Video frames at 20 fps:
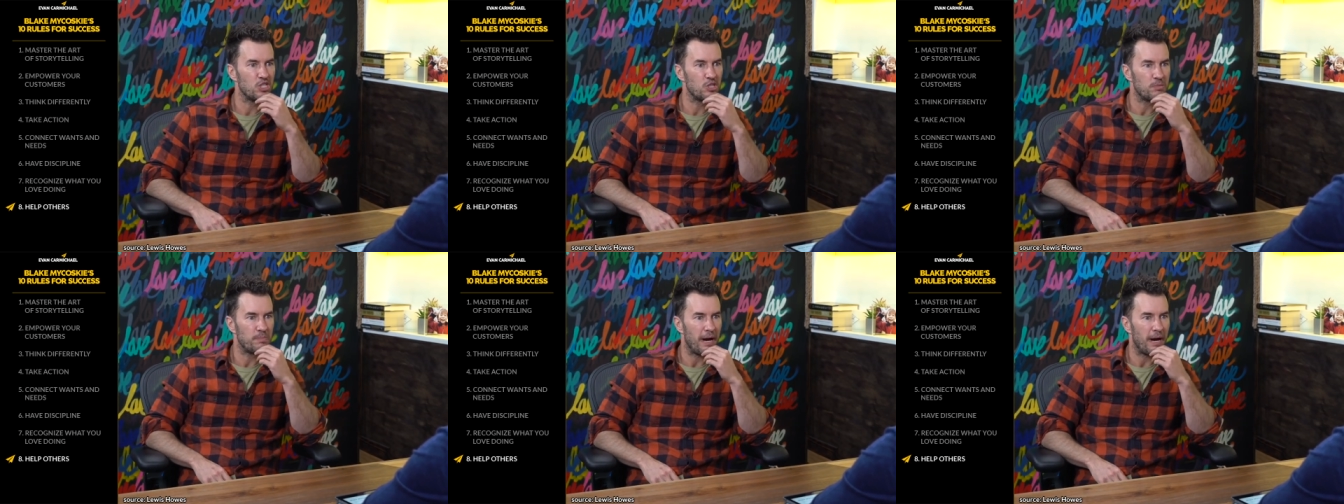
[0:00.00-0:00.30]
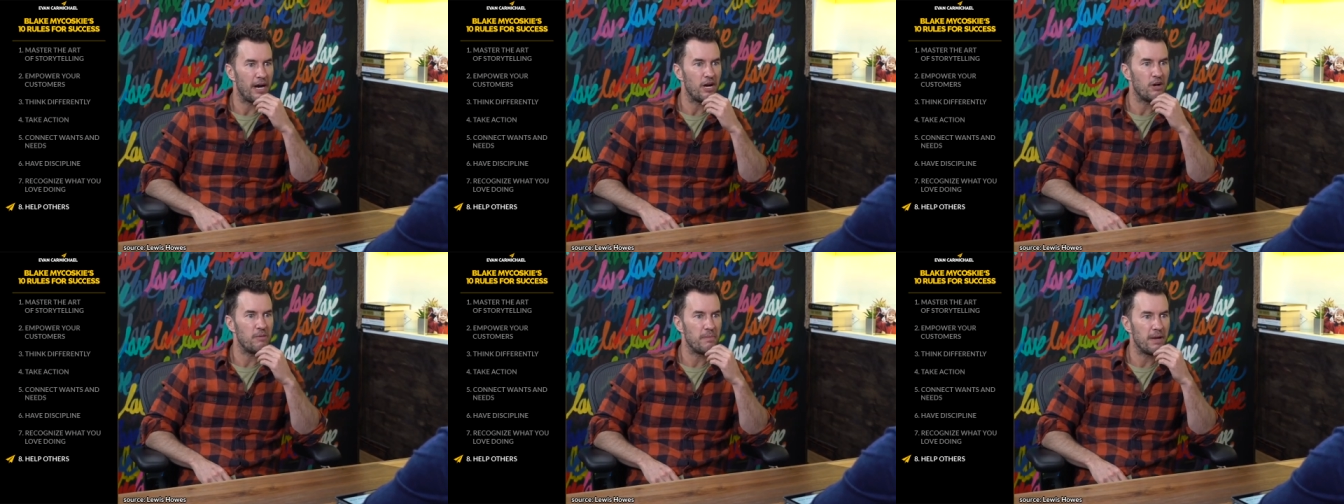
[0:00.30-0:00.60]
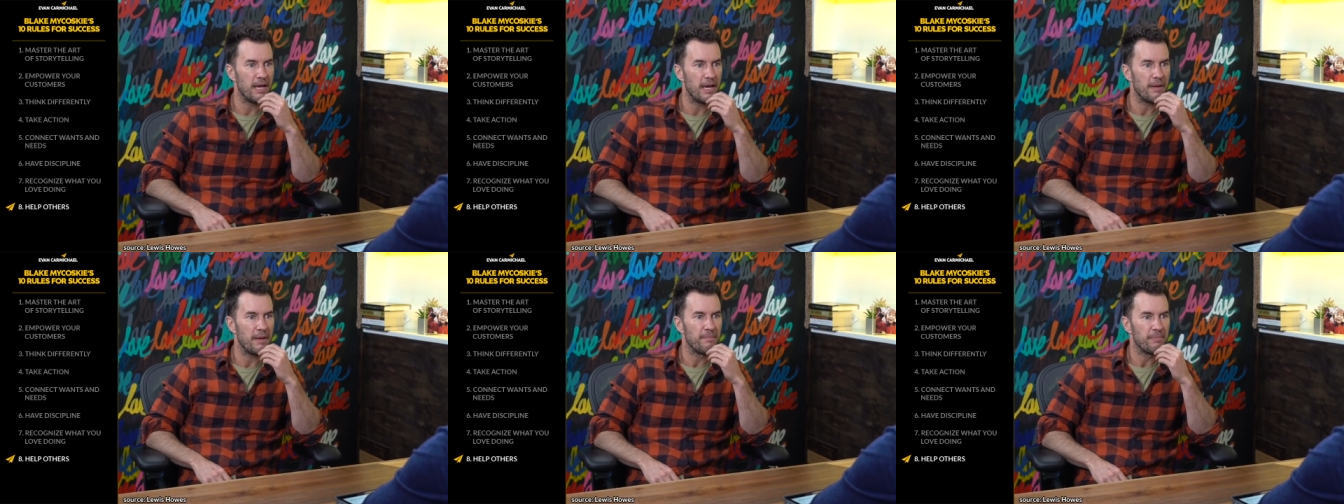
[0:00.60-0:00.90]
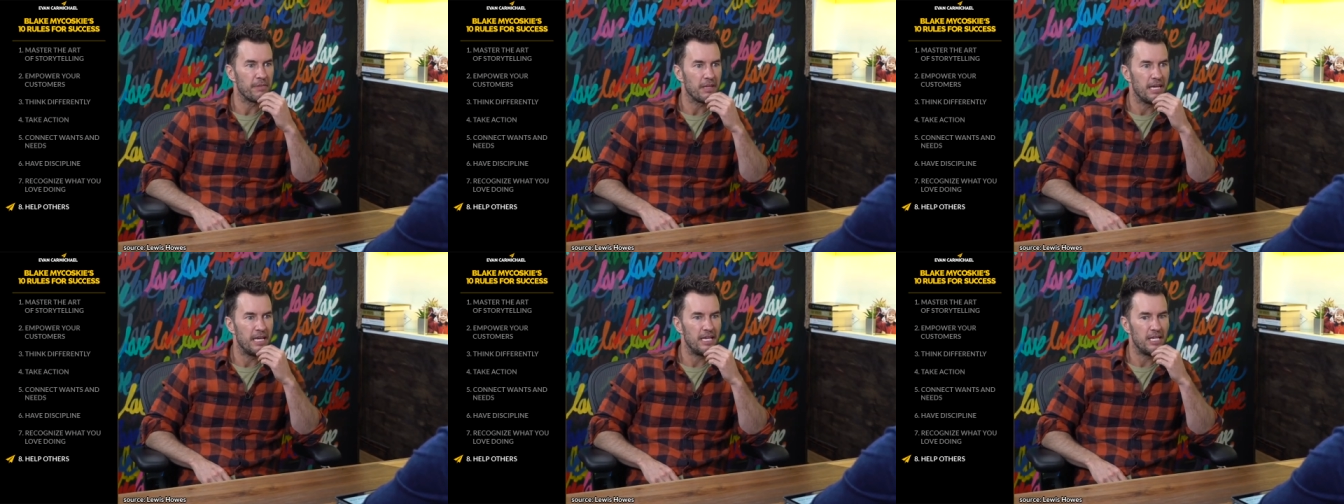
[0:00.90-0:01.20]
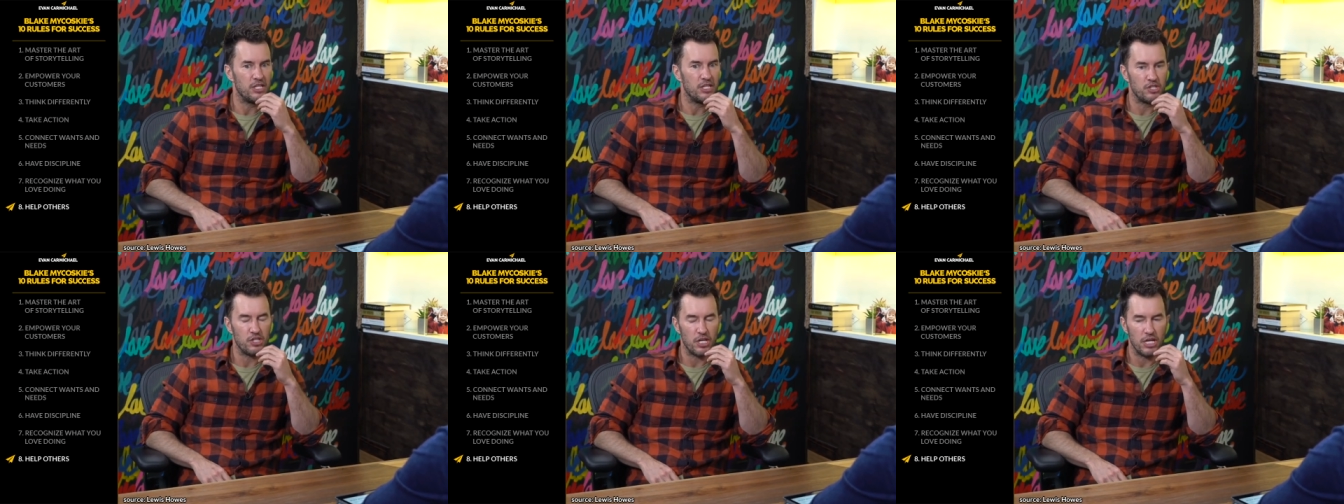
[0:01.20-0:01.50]
inspired me
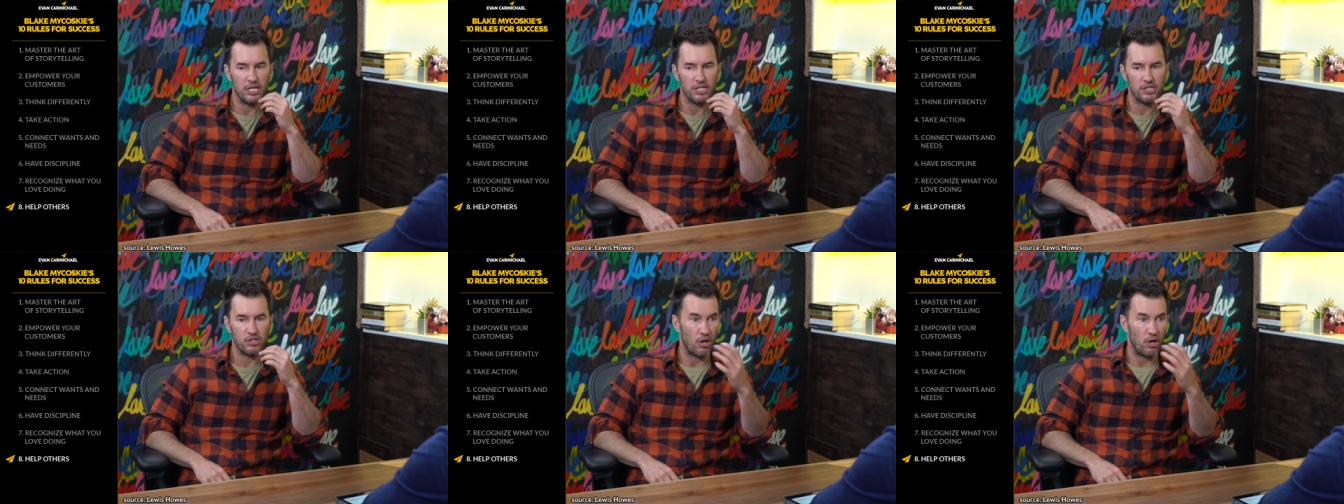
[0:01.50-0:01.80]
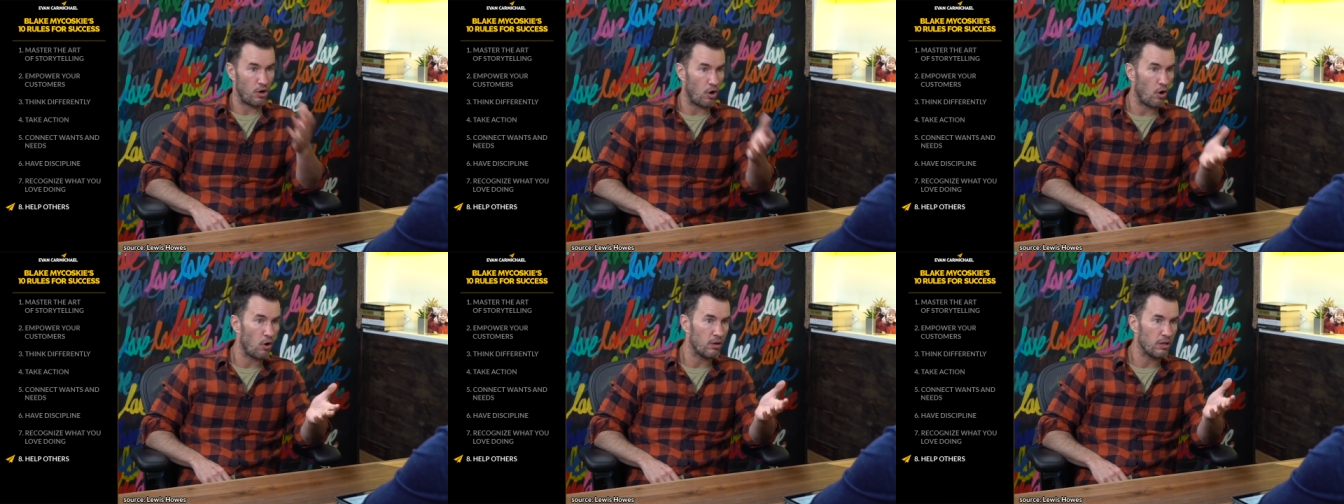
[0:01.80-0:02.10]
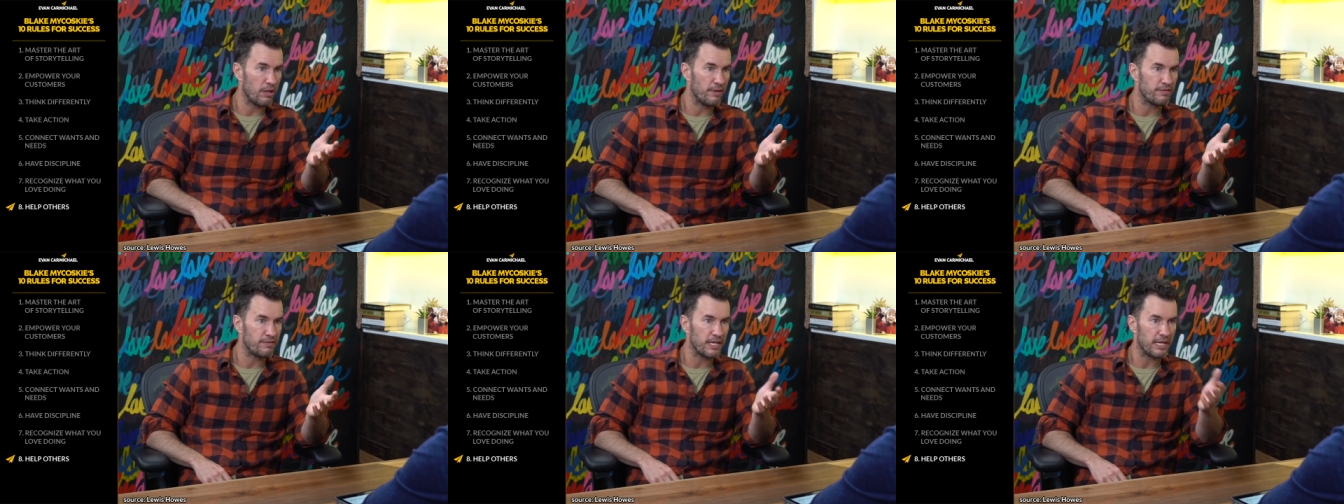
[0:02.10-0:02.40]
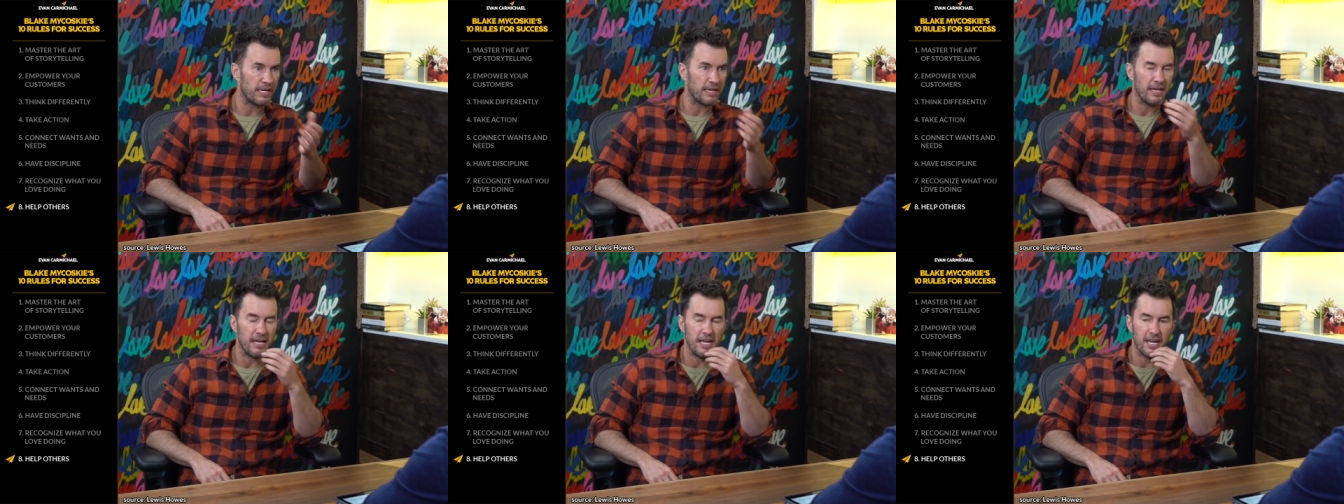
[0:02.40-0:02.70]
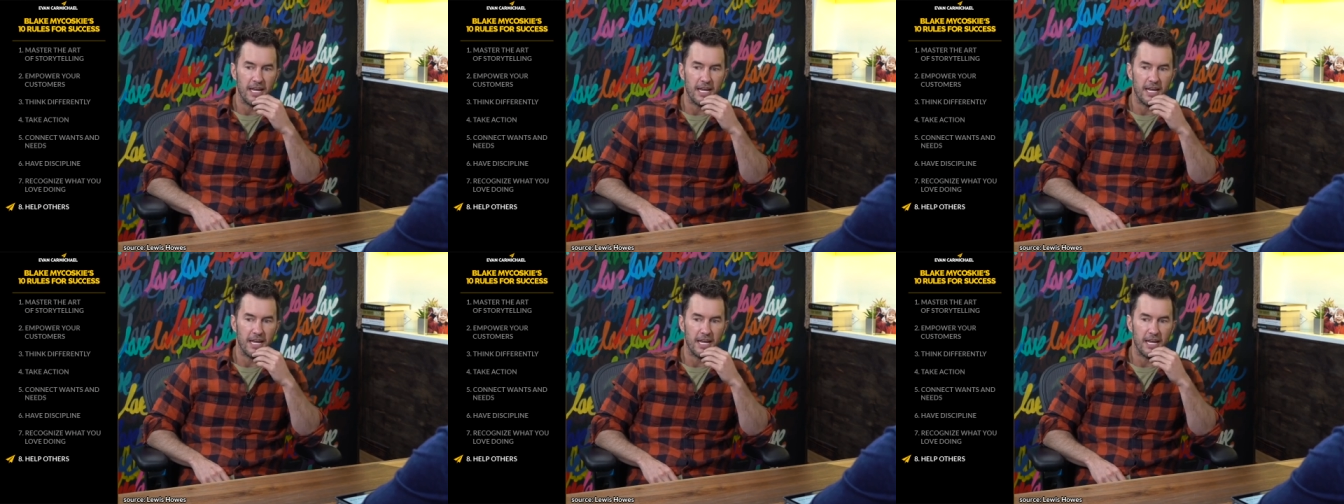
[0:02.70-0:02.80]
is it's called art lifting